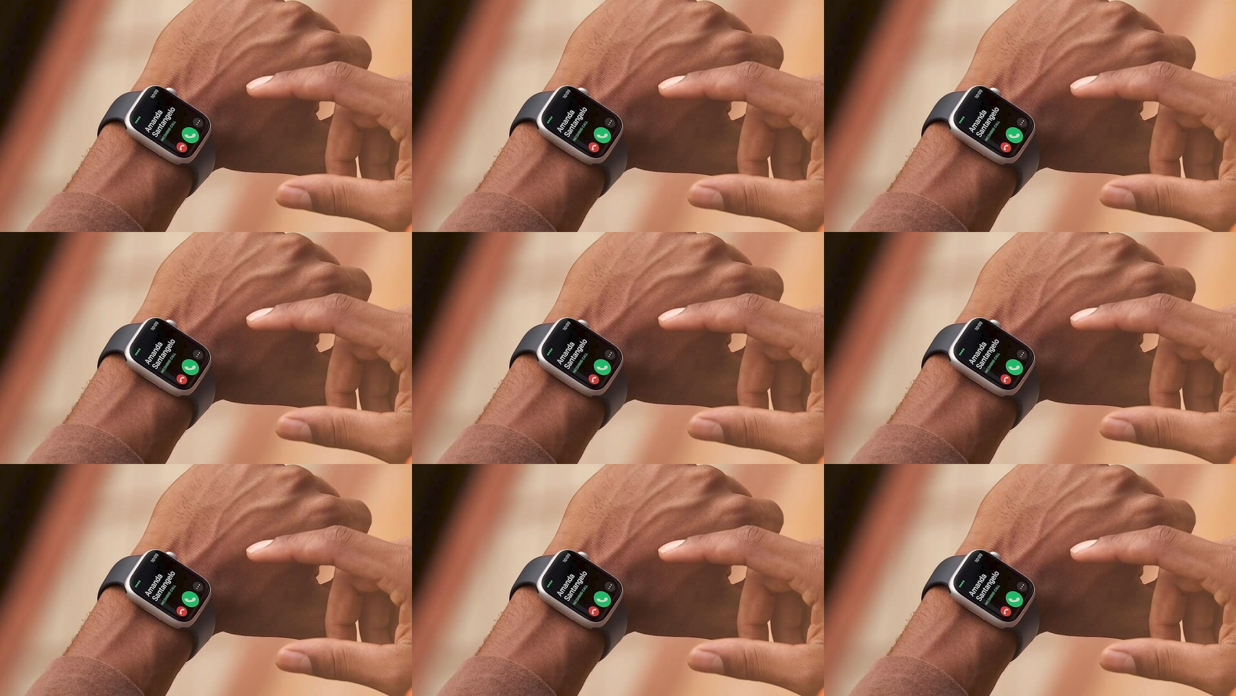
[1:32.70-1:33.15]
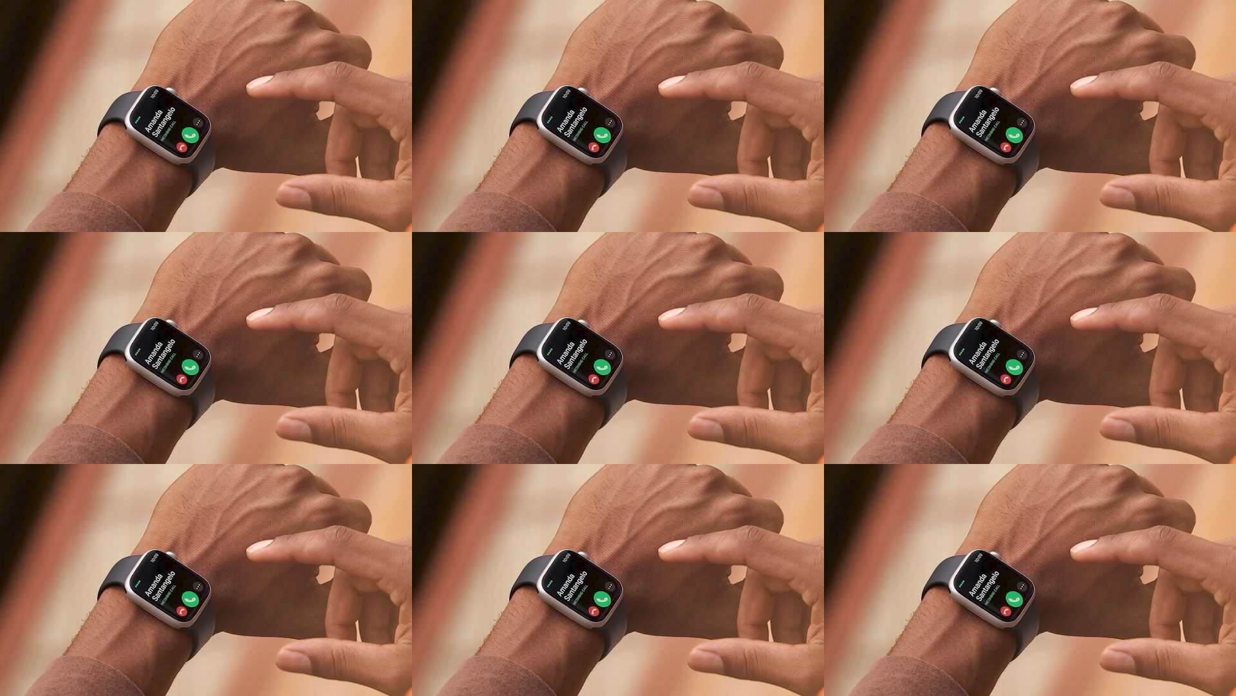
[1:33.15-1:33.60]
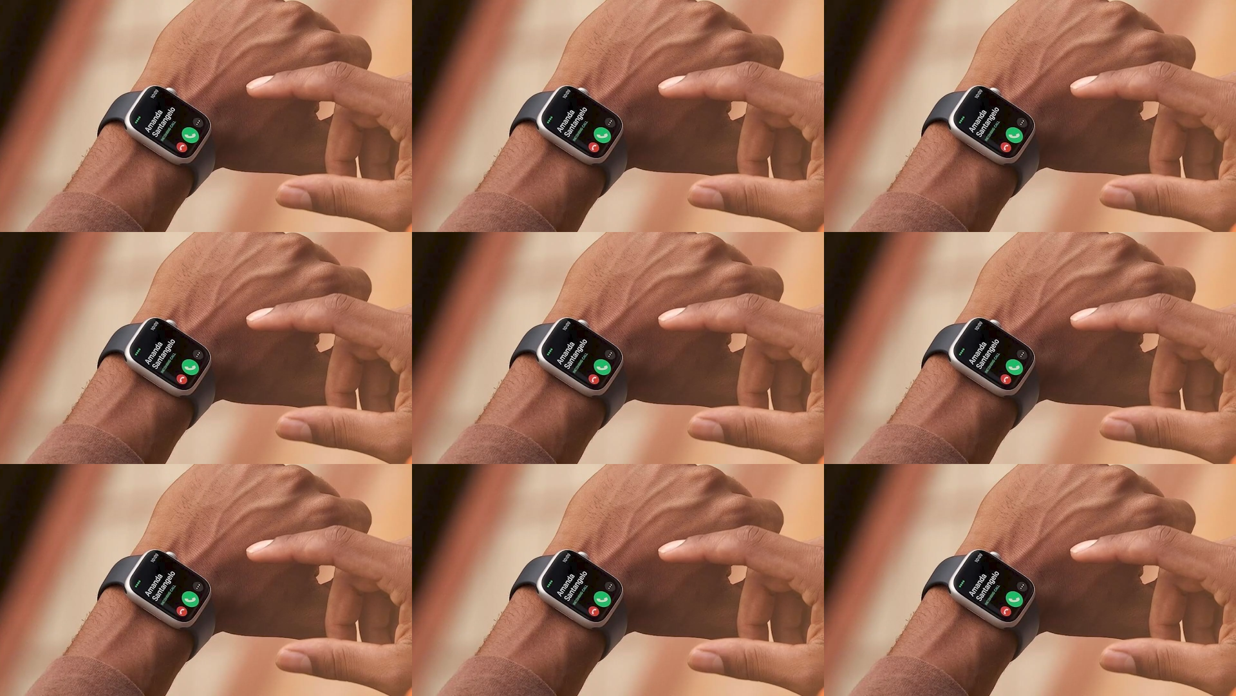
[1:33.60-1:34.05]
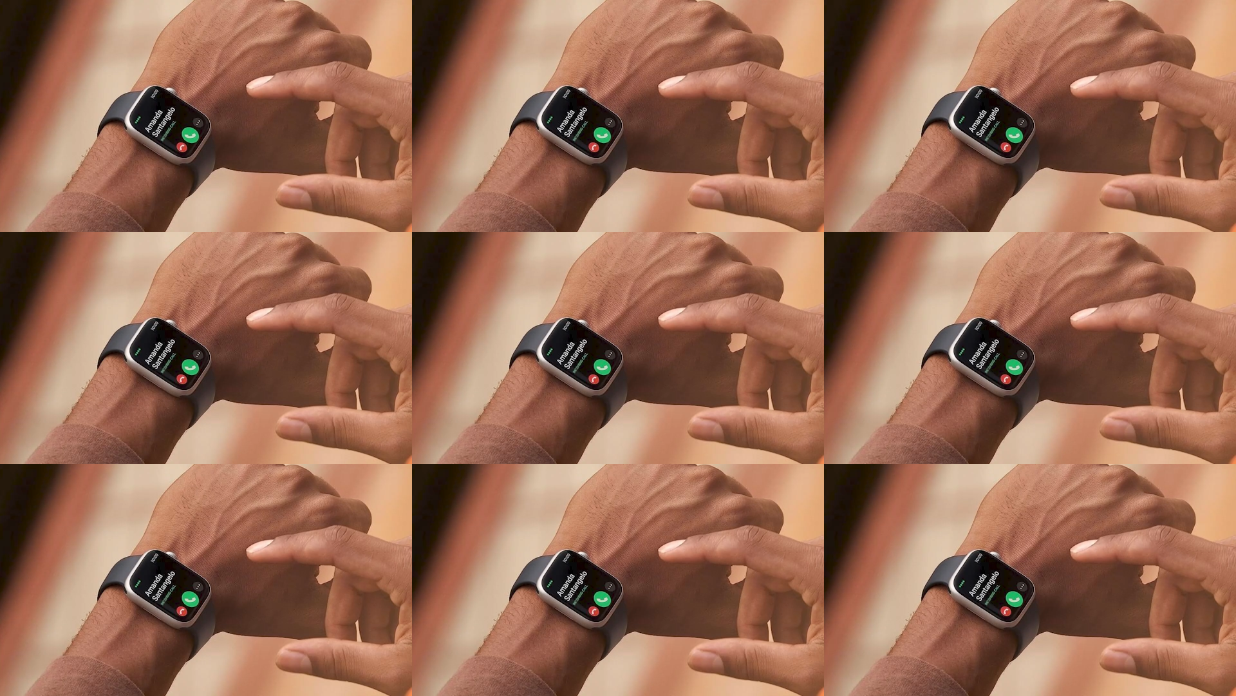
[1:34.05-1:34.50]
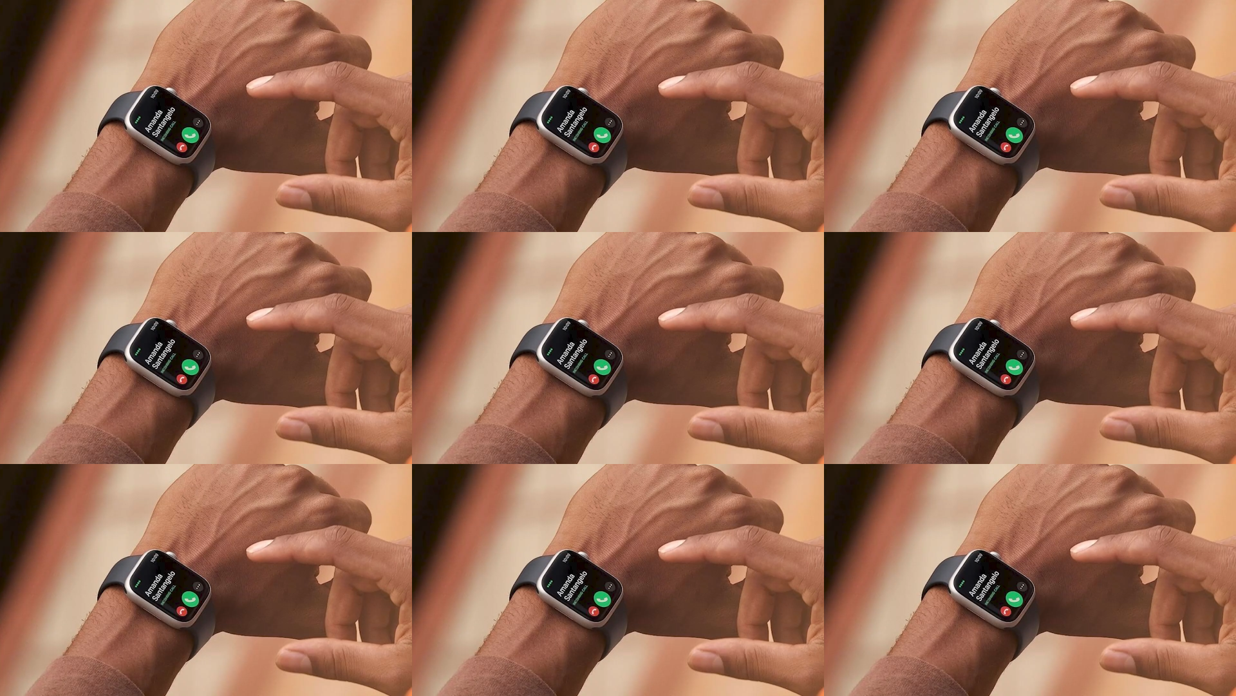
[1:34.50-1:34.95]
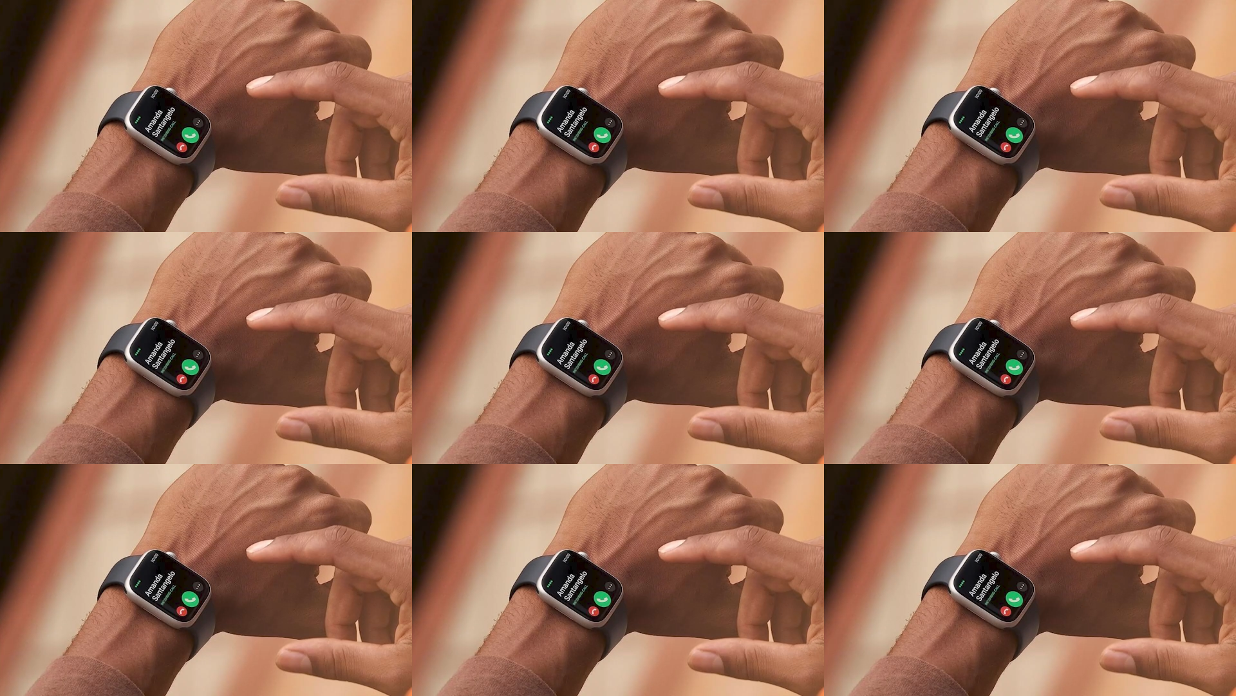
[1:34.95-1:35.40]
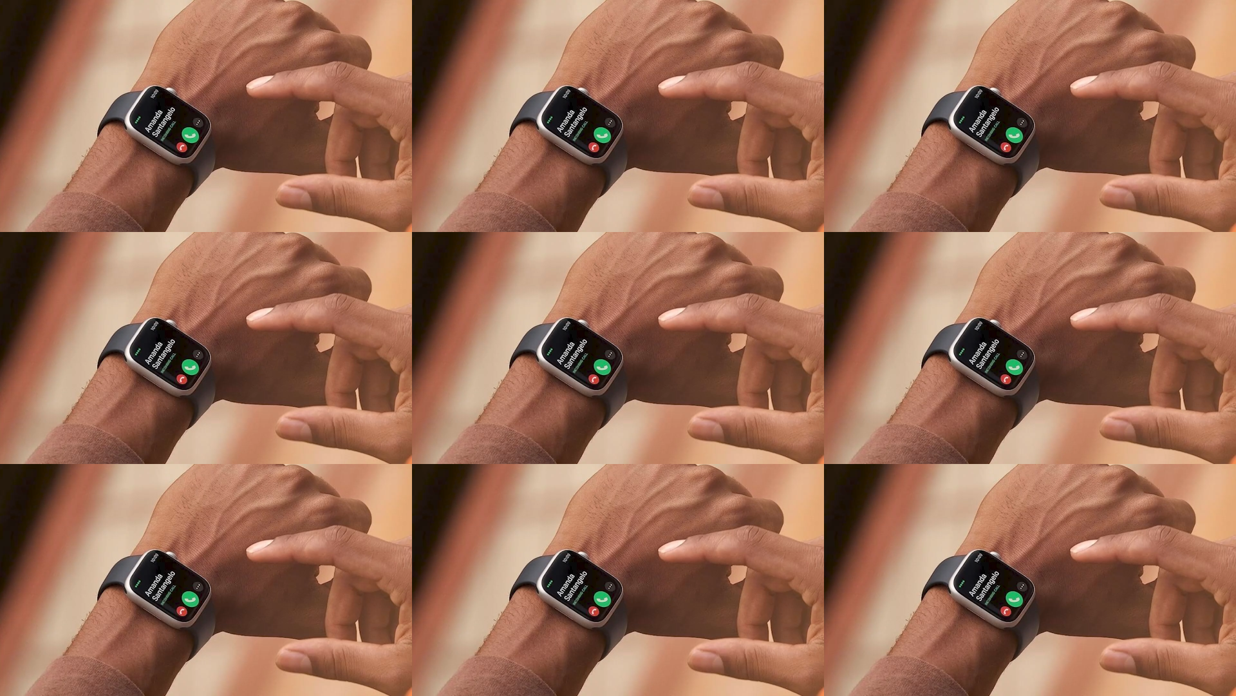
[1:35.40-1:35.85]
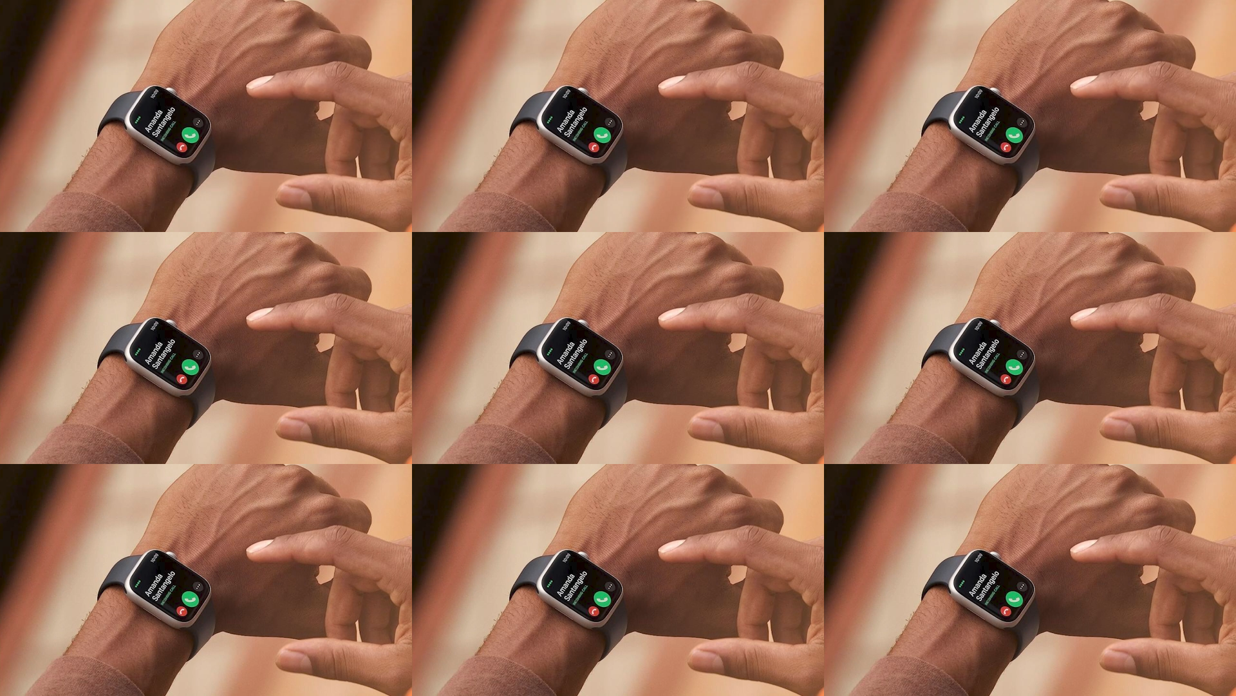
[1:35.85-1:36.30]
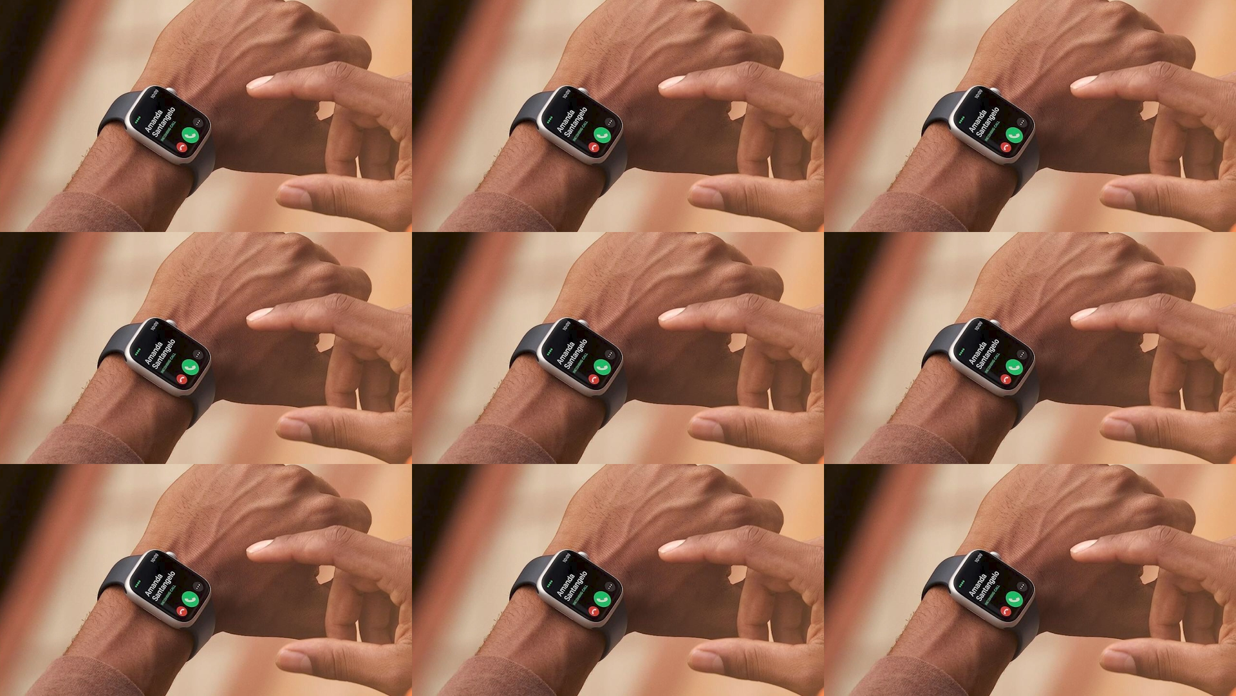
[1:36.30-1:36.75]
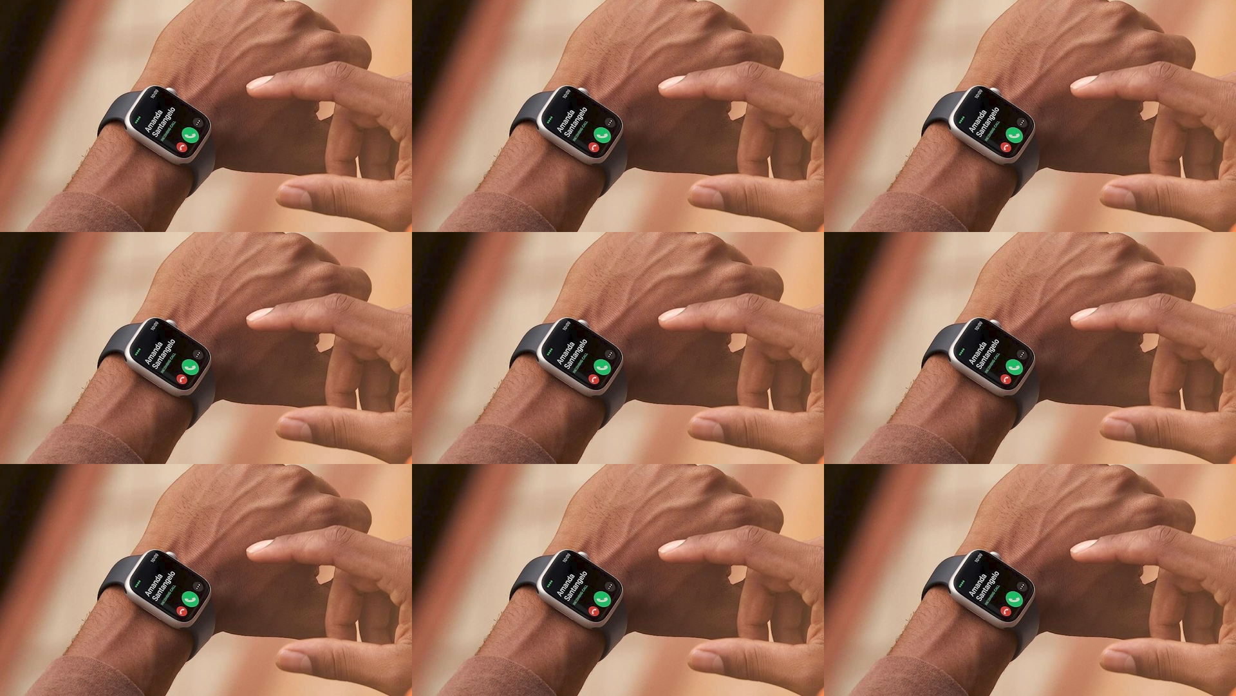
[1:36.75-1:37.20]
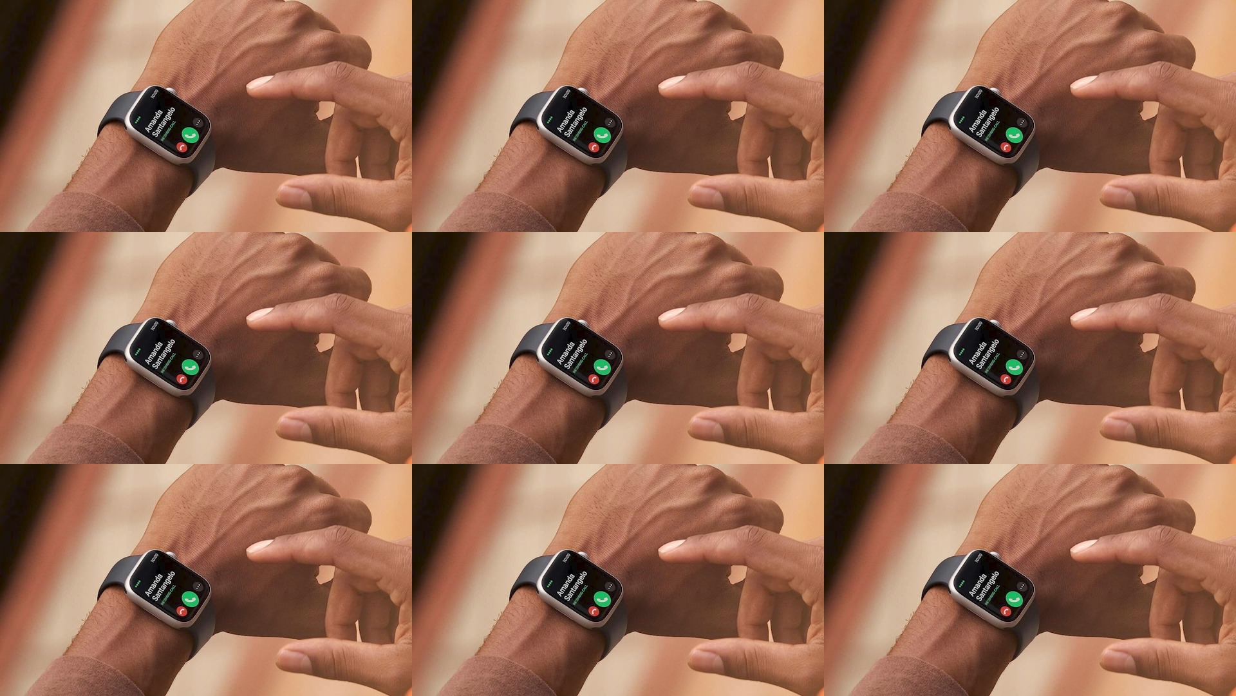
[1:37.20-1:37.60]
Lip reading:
Nobody's mouth can be seen.